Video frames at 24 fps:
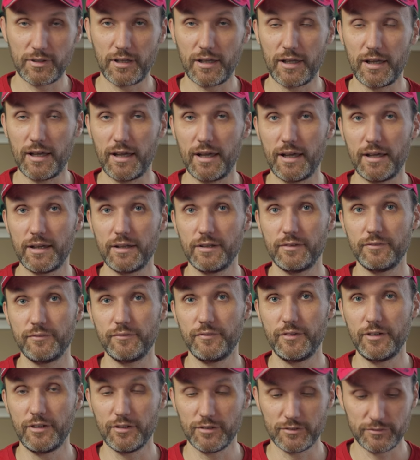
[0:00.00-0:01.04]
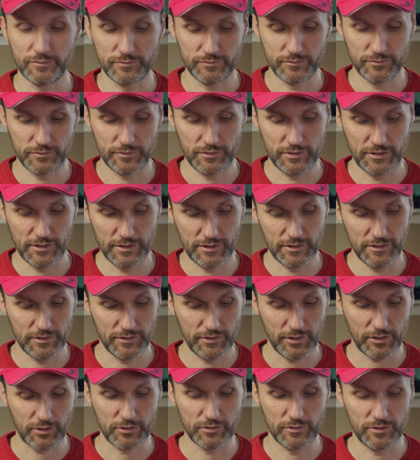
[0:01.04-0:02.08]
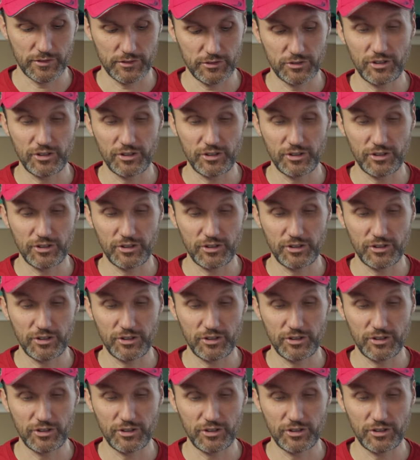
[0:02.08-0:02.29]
uh, you know, the, the